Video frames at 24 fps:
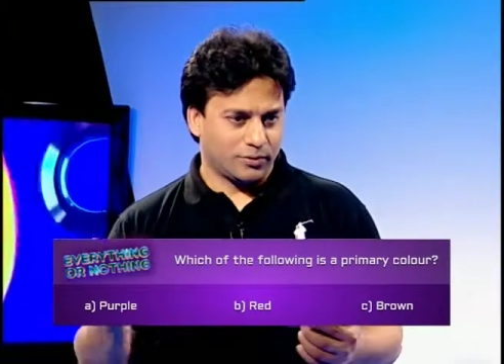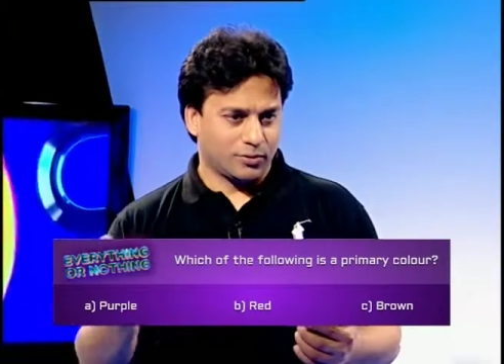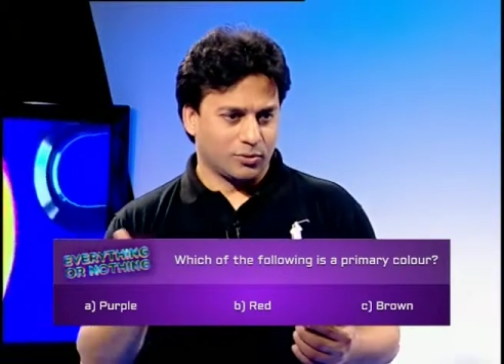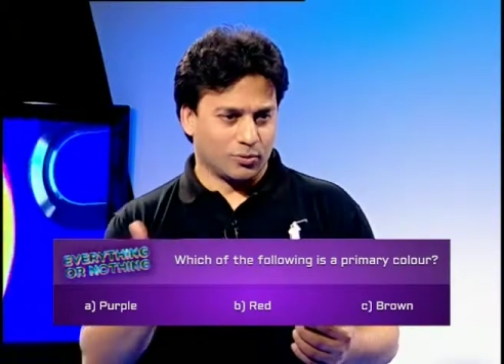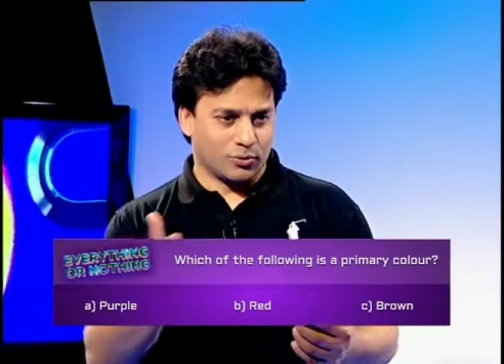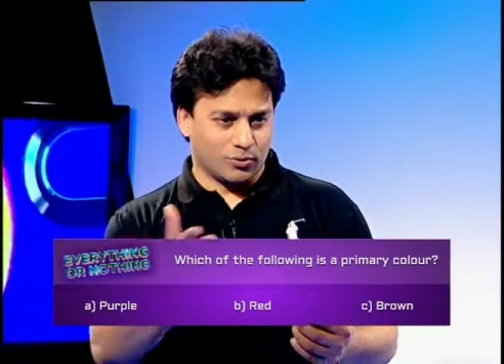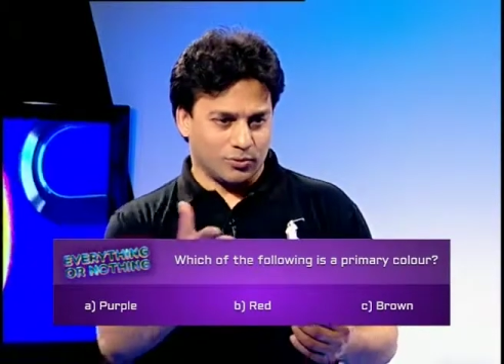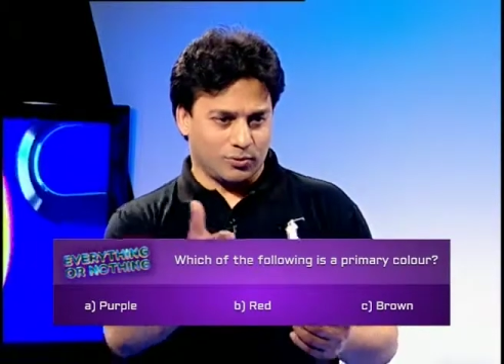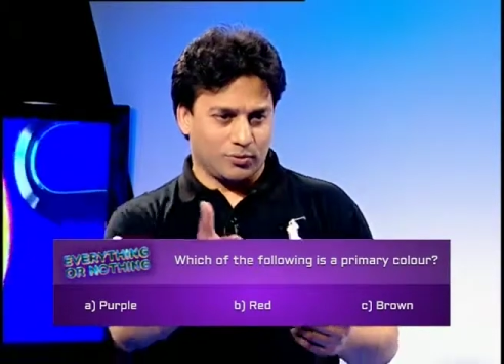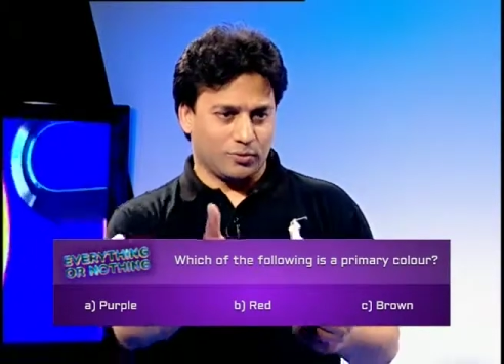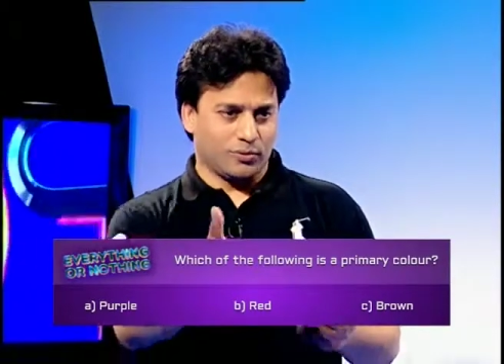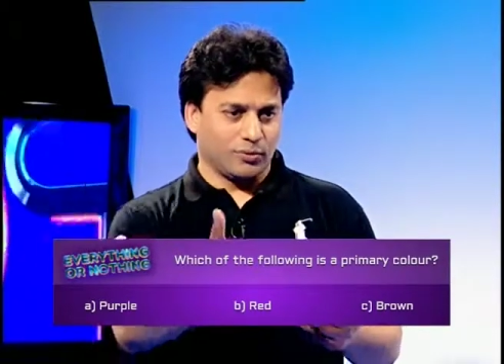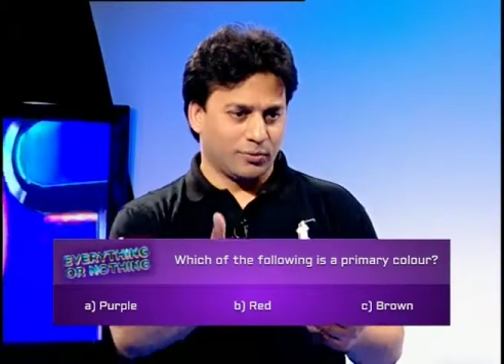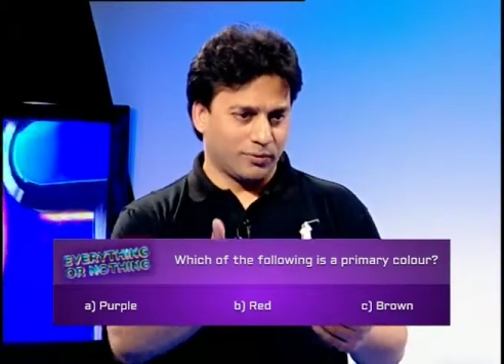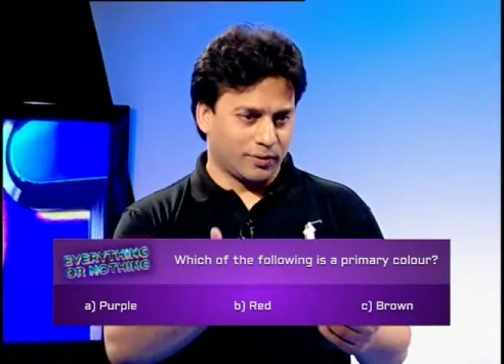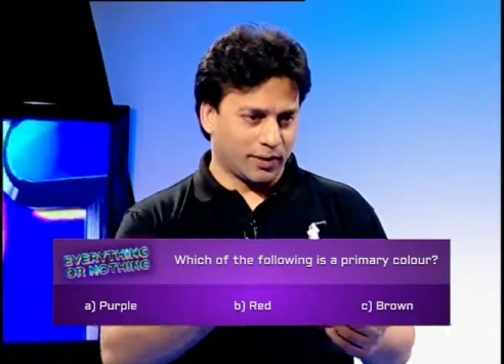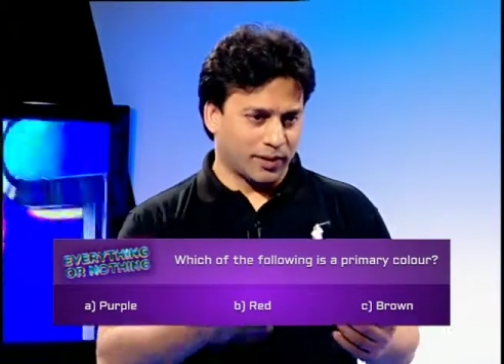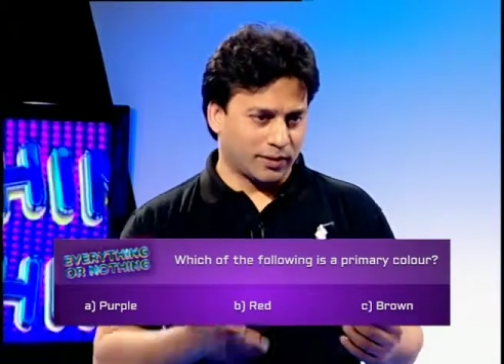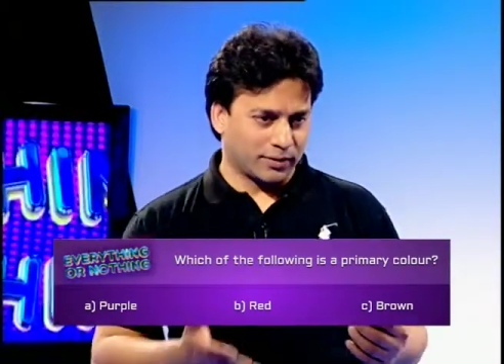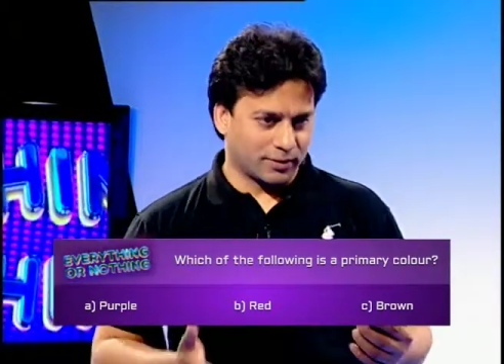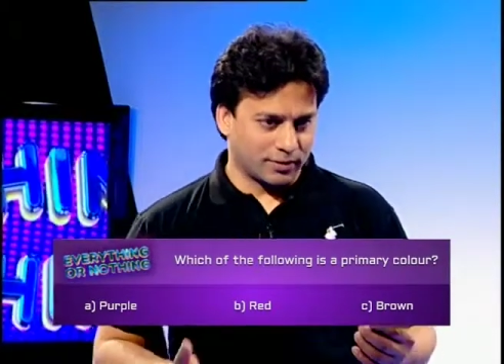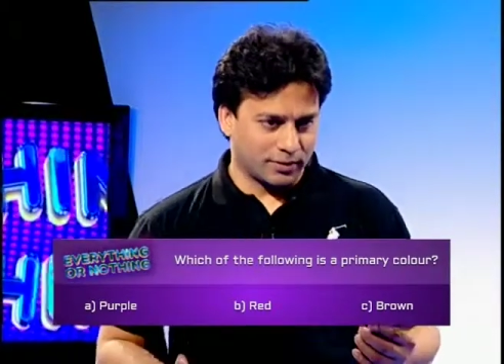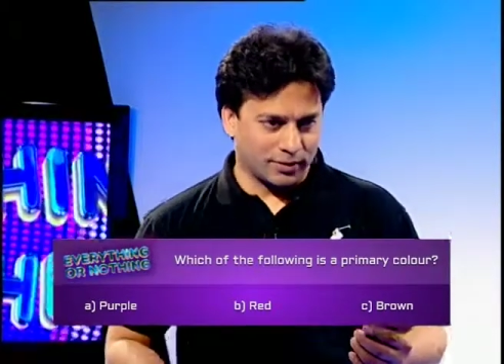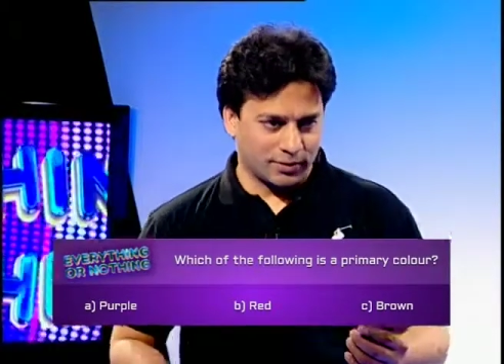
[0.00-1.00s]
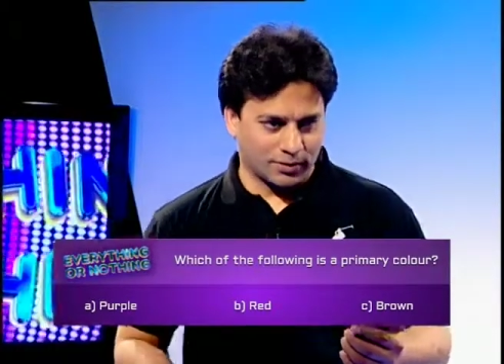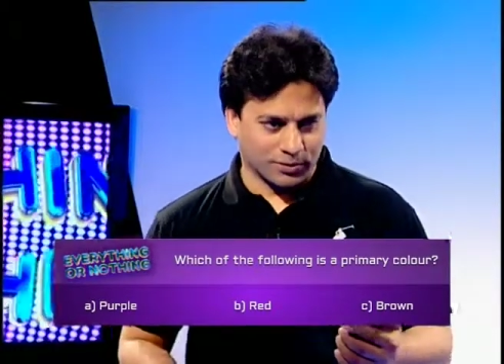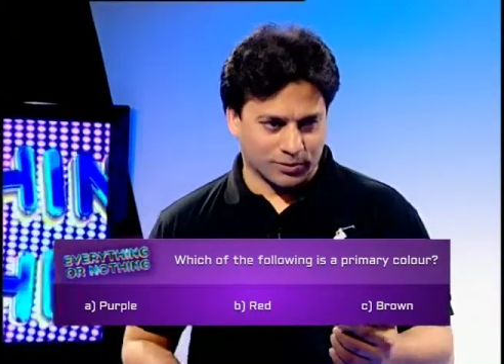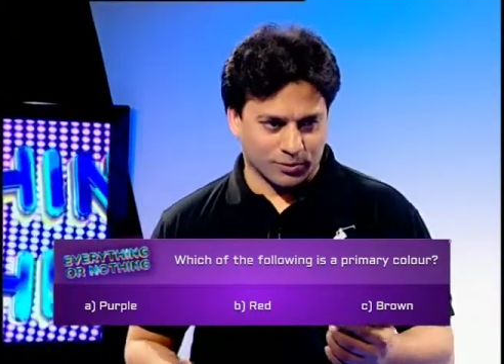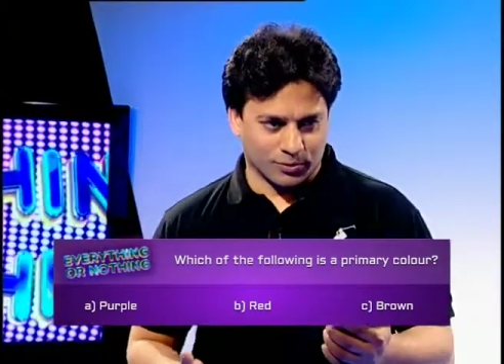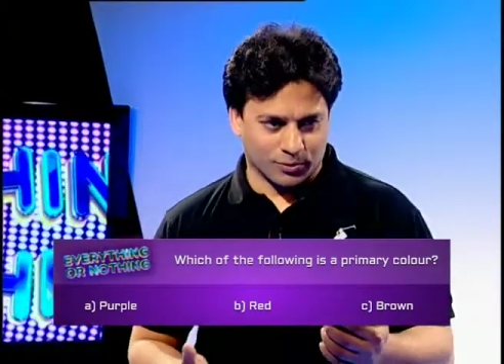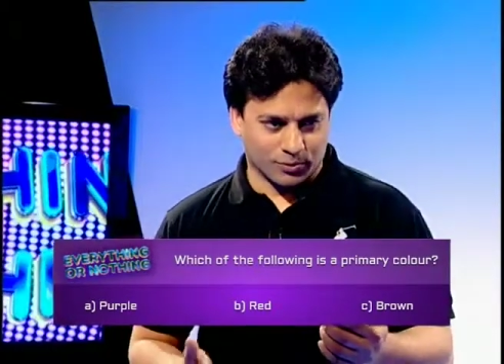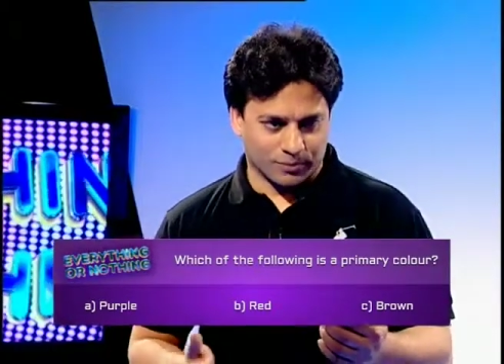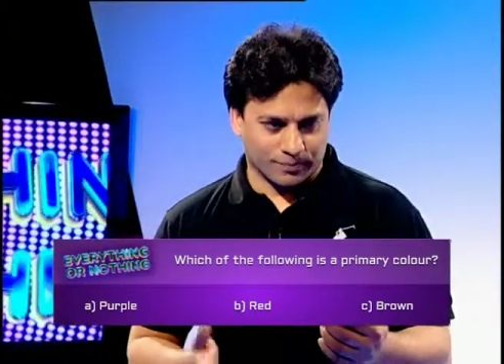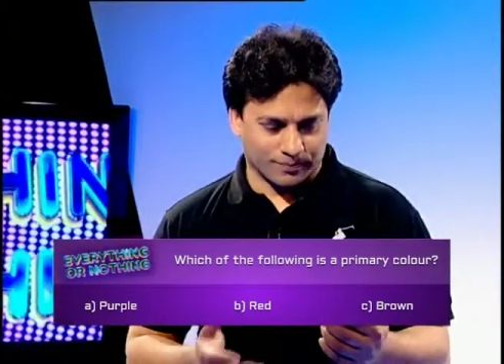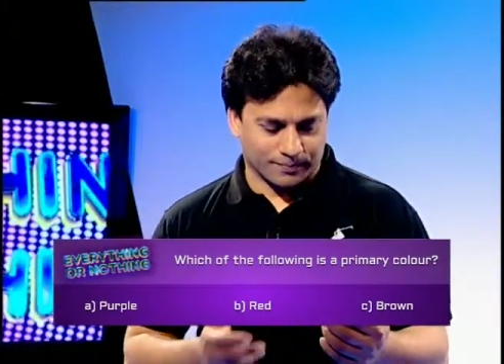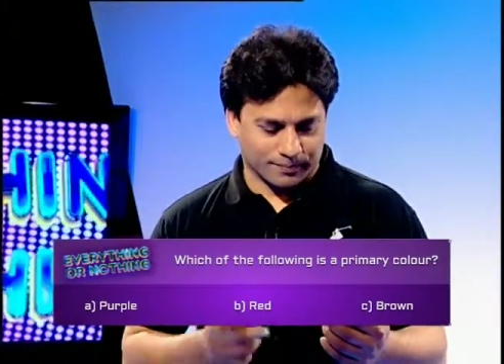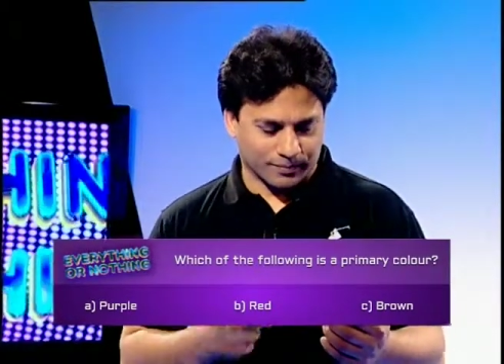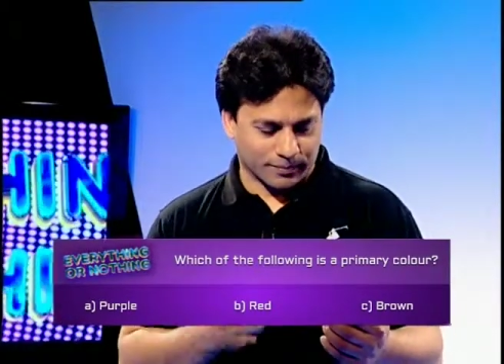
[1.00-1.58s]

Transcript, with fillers: taught you that in school.